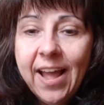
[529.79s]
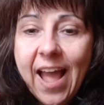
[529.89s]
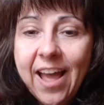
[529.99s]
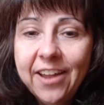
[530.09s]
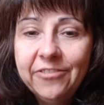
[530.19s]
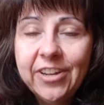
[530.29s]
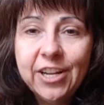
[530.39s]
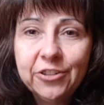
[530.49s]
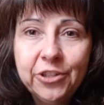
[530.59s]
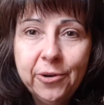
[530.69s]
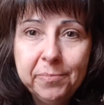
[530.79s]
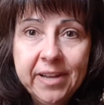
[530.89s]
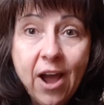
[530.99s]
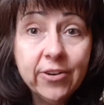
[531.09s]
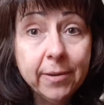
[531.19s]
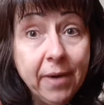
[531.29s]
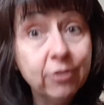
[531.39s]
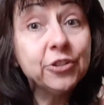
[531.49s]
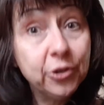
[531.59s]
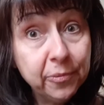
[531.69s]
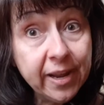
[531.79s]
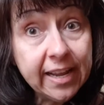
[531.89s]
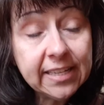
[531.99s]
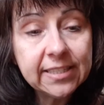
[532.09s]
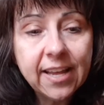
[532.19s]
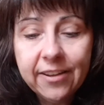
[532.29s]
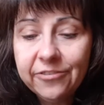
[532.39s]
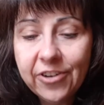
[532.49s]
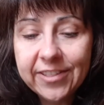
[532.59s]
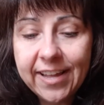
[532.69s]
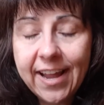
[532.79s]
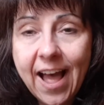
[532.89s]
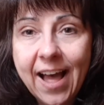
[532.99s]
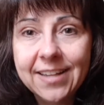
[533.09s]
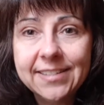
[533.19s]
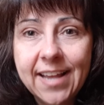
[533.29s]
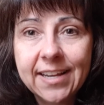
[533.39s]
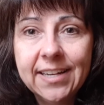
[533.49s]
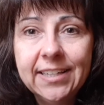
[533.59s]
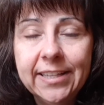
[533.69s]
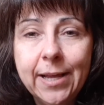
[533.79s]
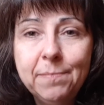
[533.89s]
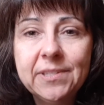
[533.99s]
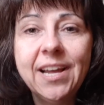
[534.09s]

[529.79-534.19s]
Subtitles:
And video 2 will be out in about 2 weeks for the second eclipse.